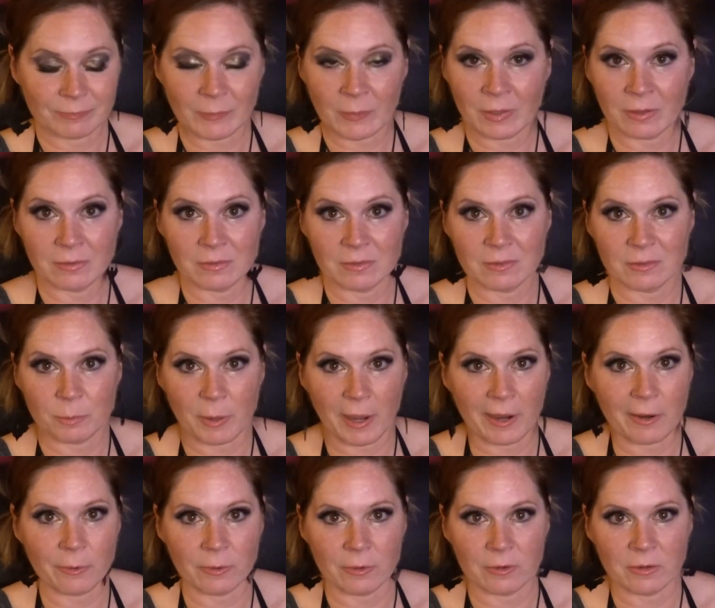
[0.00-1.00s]
it
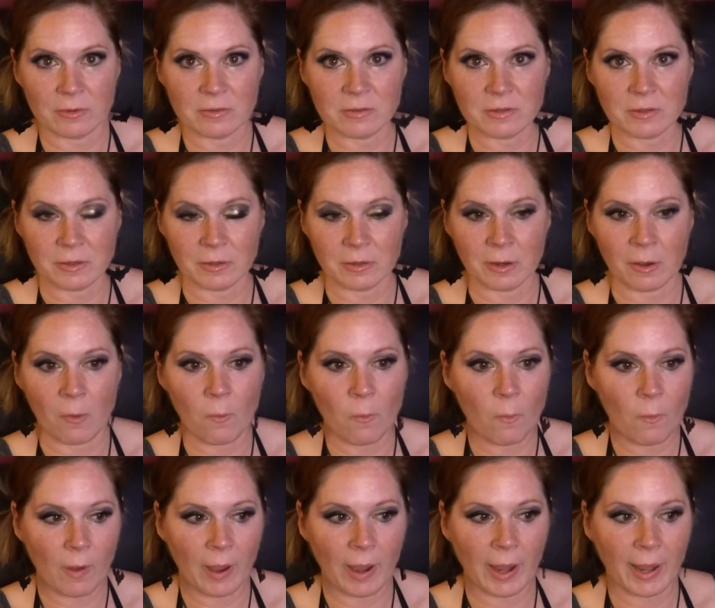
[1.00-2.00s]
spiraled, you
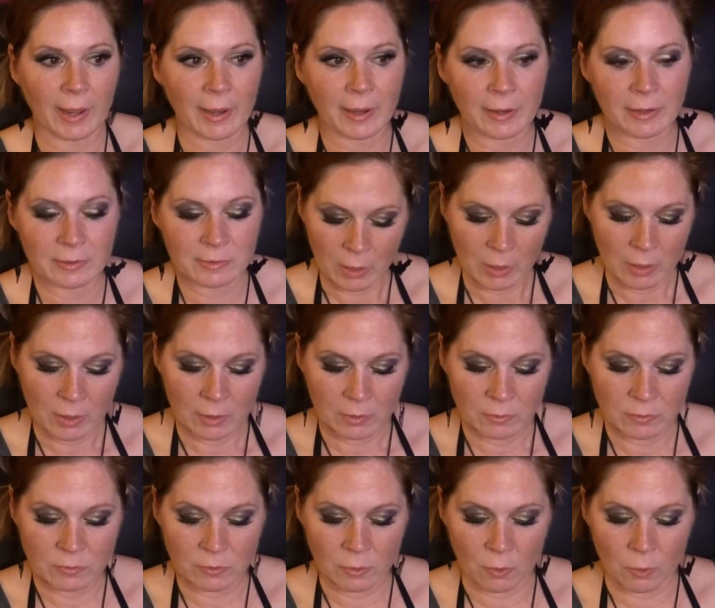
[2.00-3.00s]
know? And
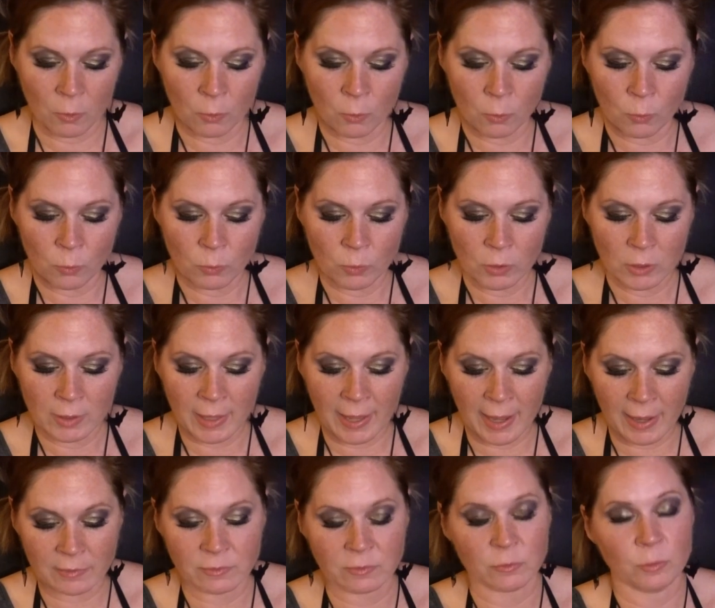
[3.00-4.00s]
so
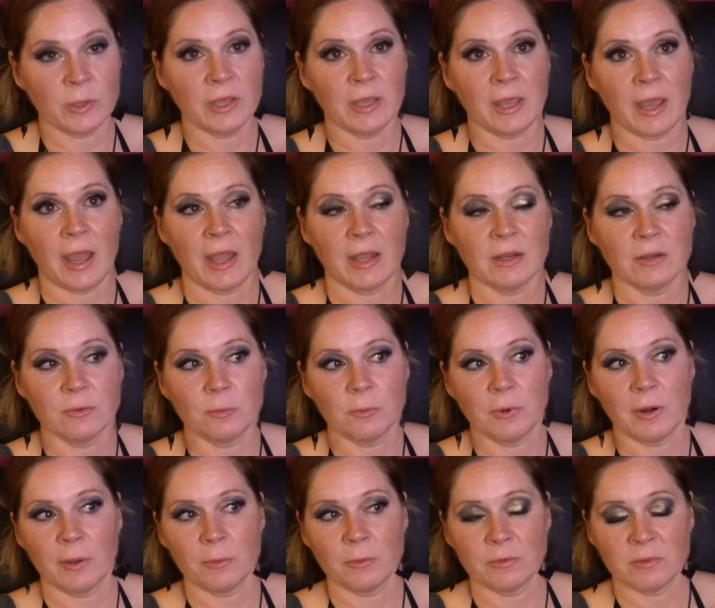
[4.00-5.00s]
last weekend,
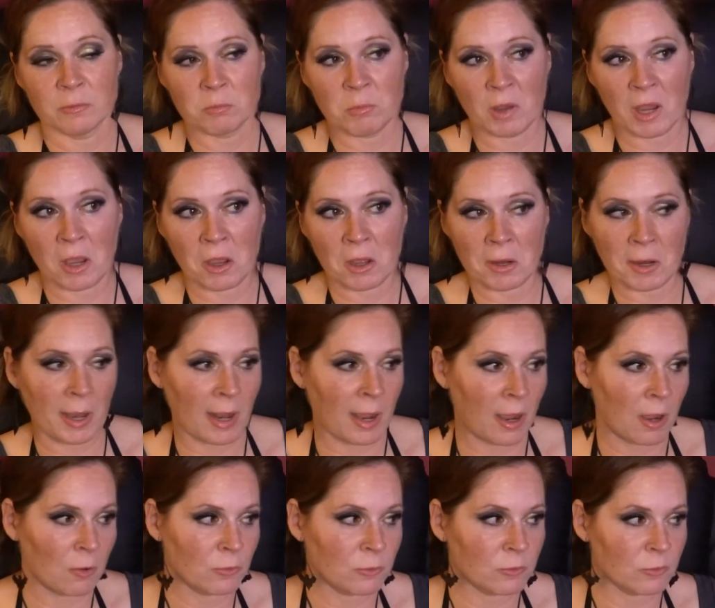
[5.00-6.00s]
when I was at my haunted
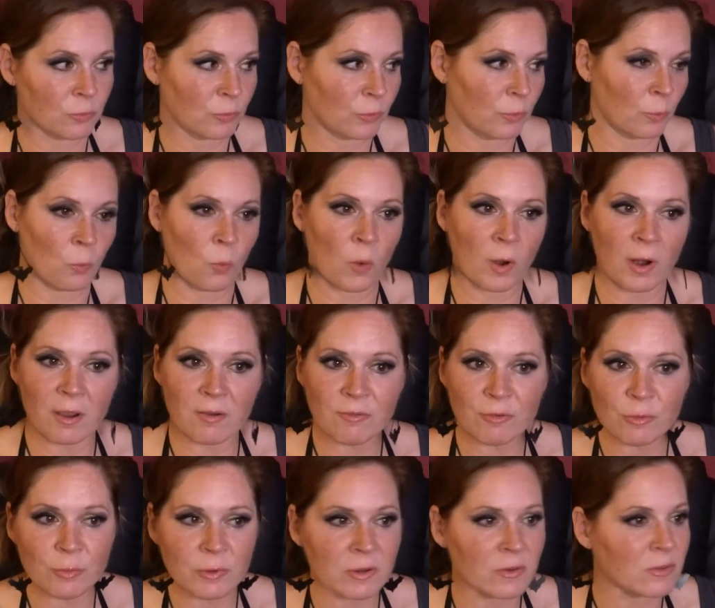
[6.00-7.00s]
house, for
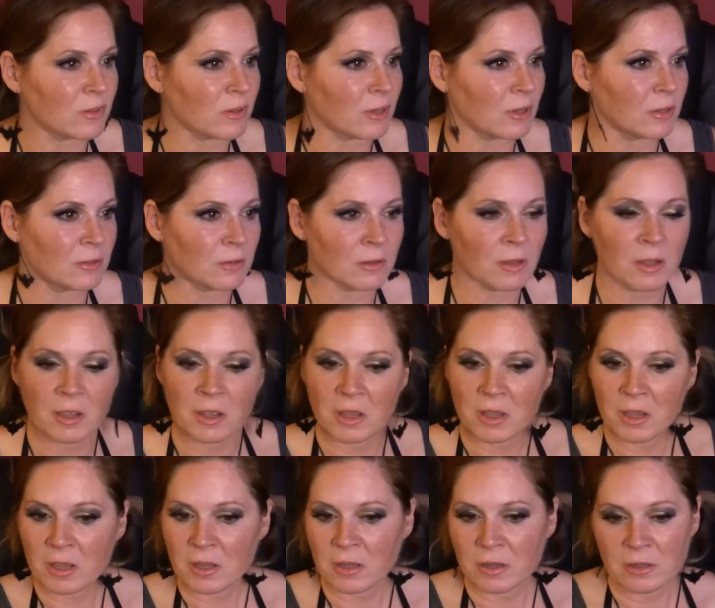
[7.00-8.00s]
whatever reason,
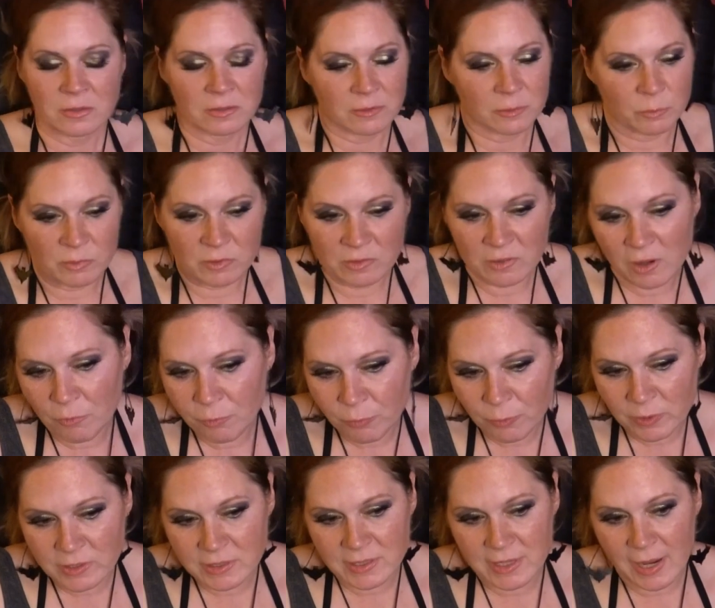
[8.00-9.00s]
some stuff
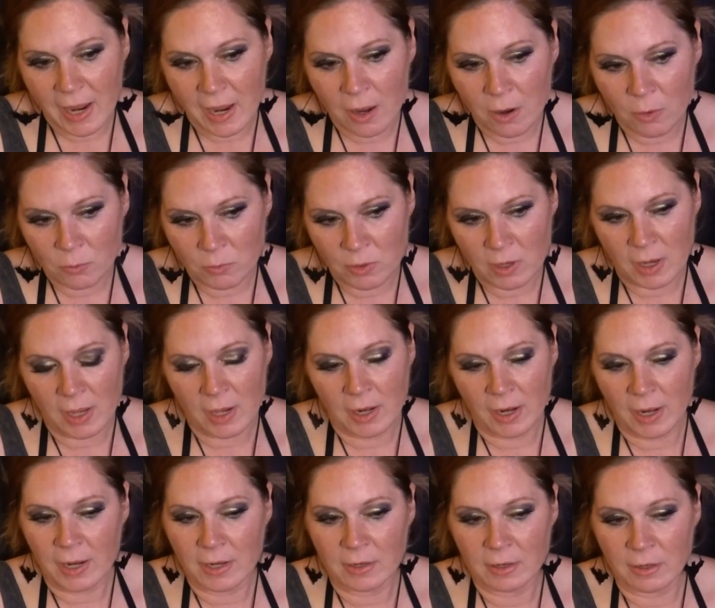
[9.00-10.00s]
went down, and
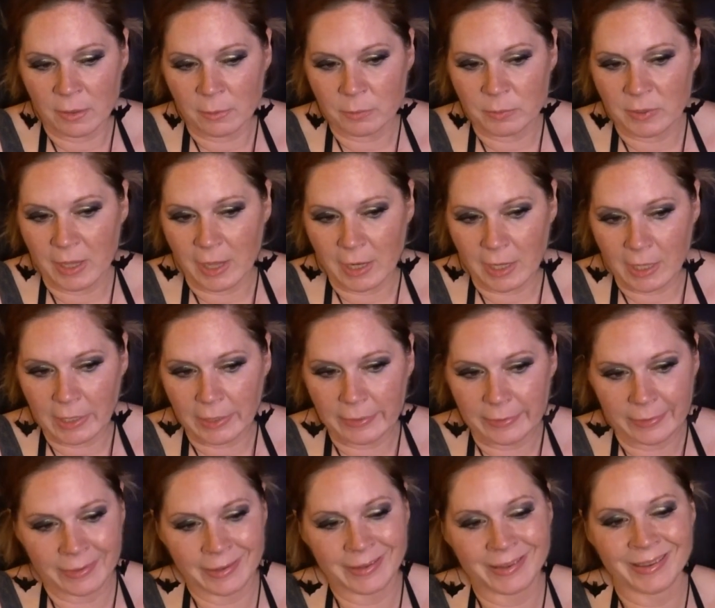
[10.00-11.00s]
I ended up
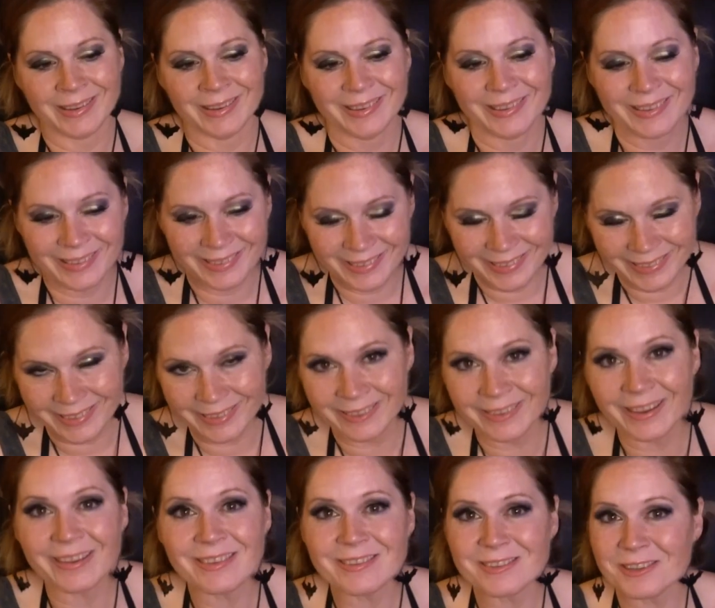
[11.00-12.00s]
getting, you
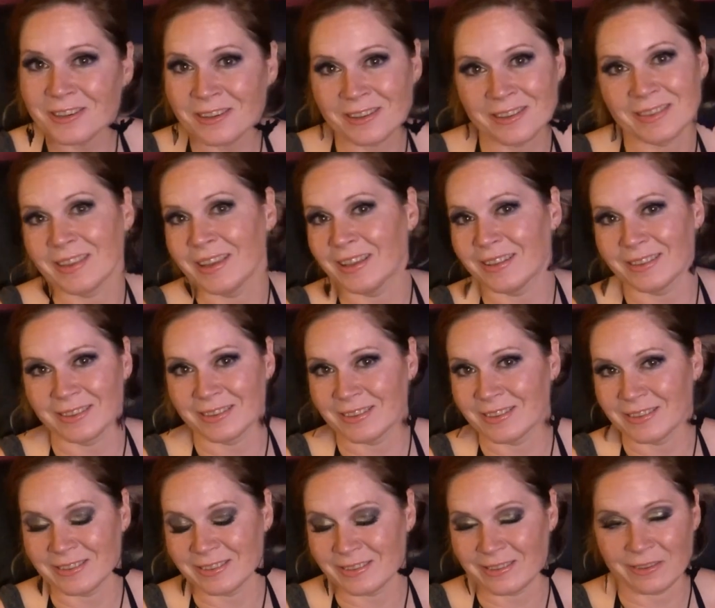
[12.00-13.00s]
guys are gonna think that
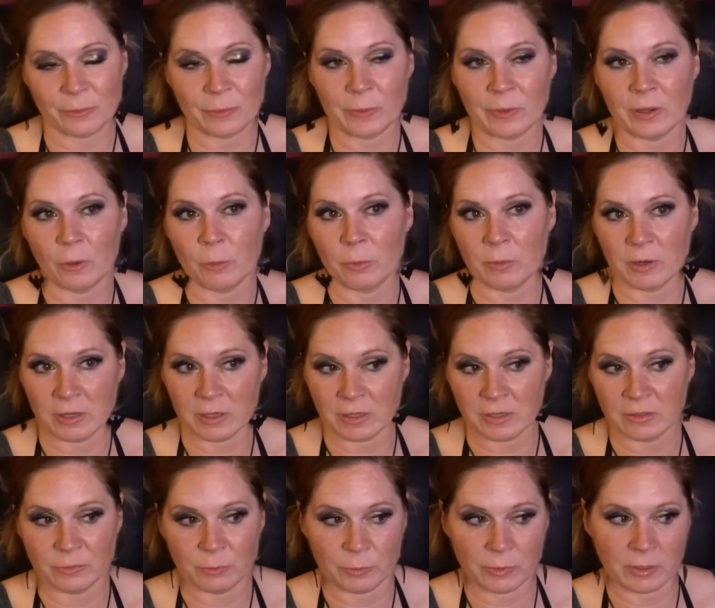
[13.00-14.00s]
this isn't real, but it
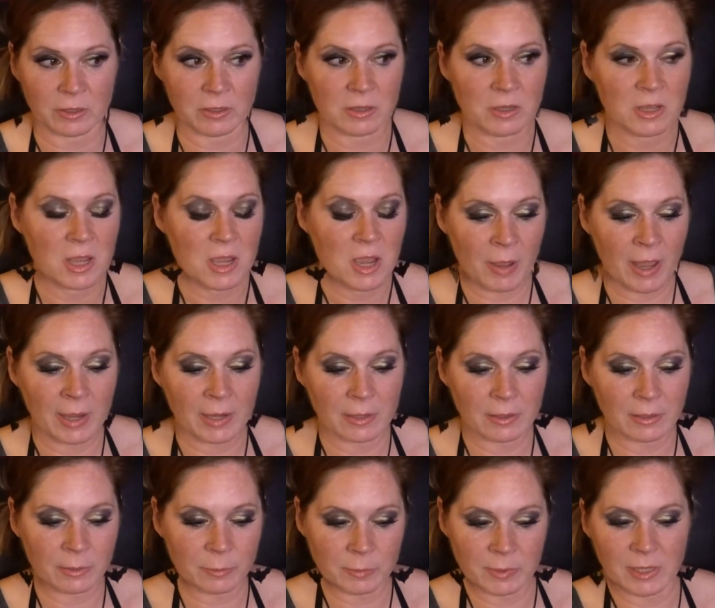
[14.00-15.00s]
is real. I
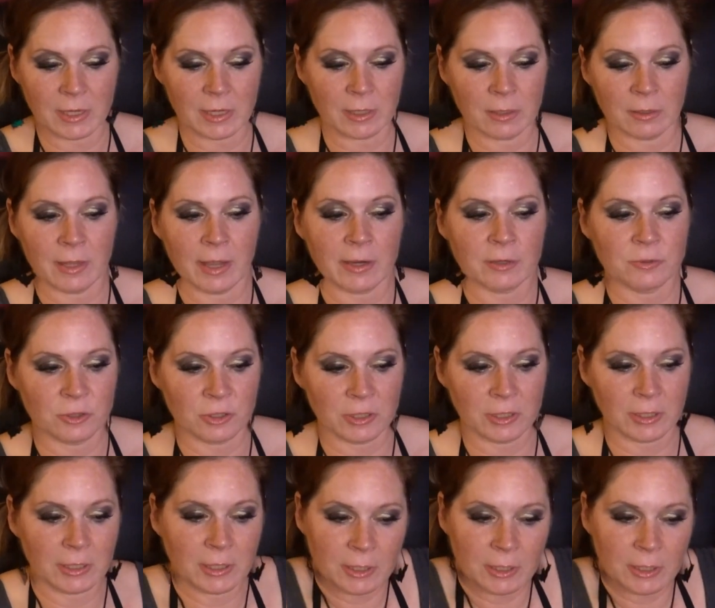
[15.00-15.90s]
ended up getting electrocuted.